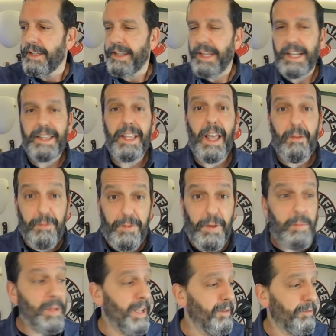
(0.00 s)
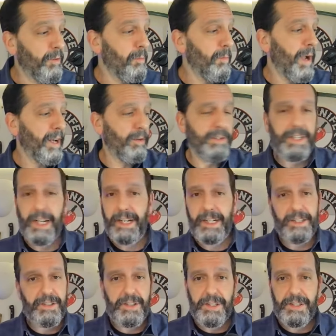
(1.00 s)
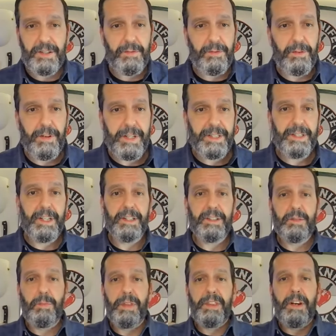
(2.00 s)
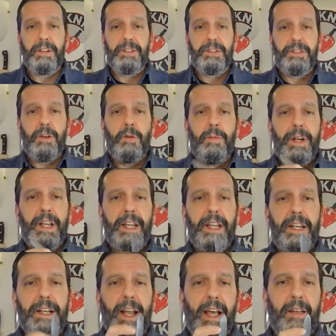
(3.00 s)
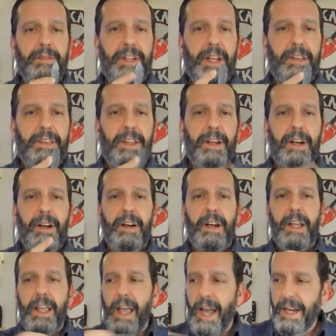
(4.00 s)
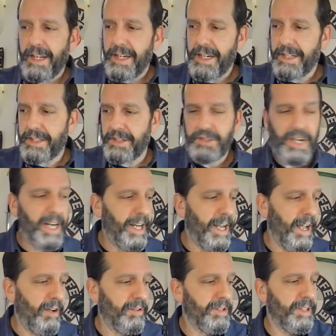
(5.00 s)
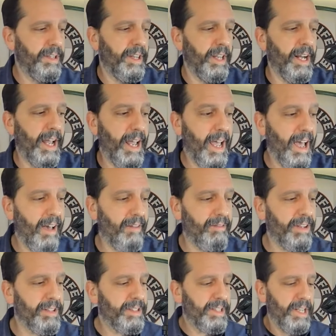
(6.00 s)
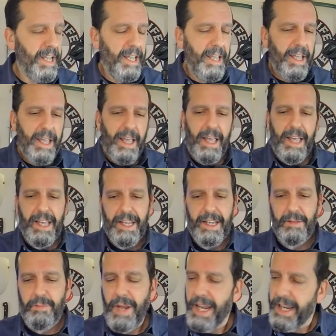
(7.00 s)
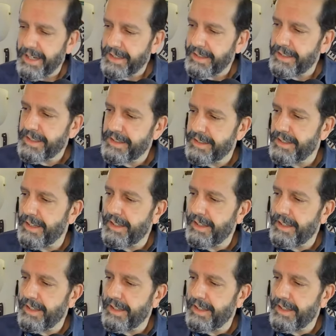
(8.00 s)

like the amphibian from Microtech is just a for instance, but there are so many knives out there I need to check out that I haven't. And man, it, it's